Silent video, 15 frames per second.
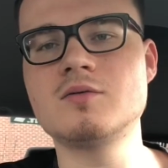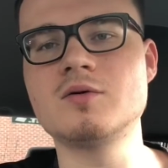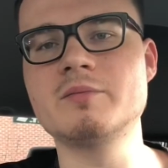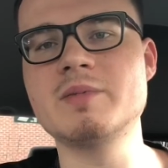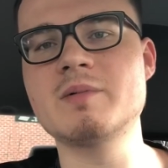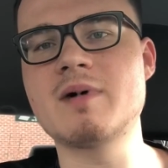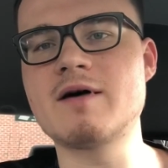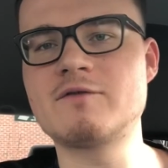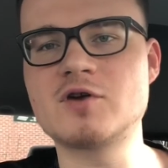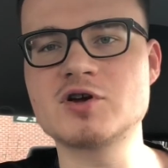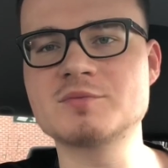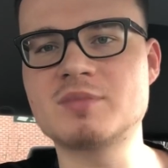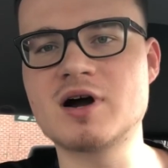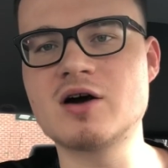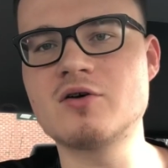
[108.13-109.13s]
would be my
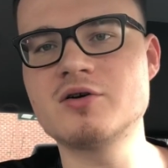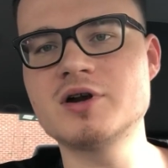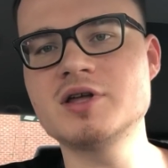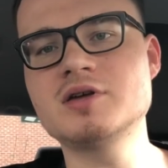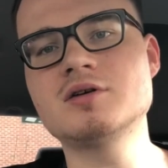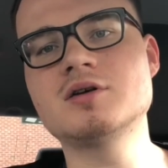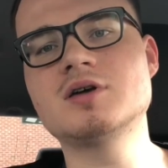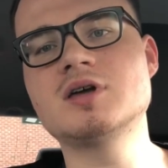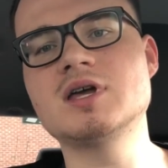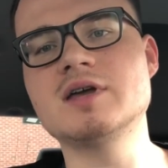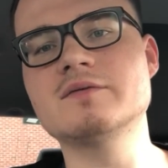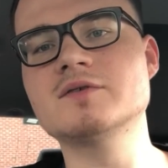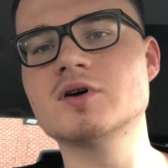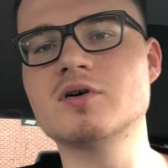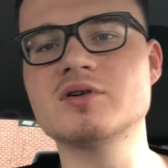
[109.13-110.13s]
first priority,
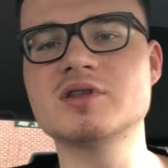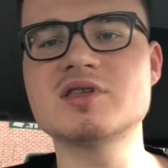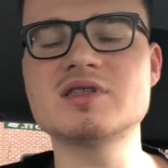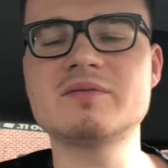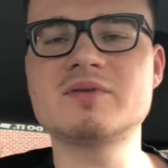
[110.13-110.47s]
even though it's